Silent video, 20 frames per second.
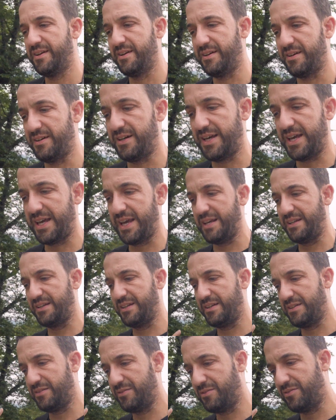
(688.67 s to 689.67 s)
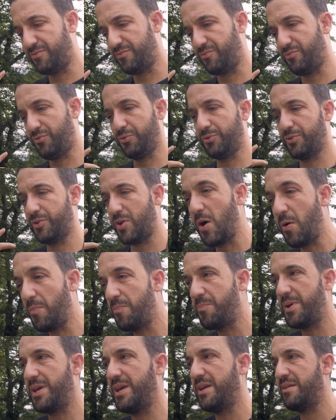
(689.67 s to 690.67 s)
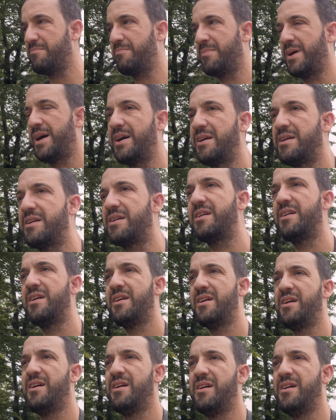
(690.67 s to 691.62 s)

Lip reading: Again, would not be my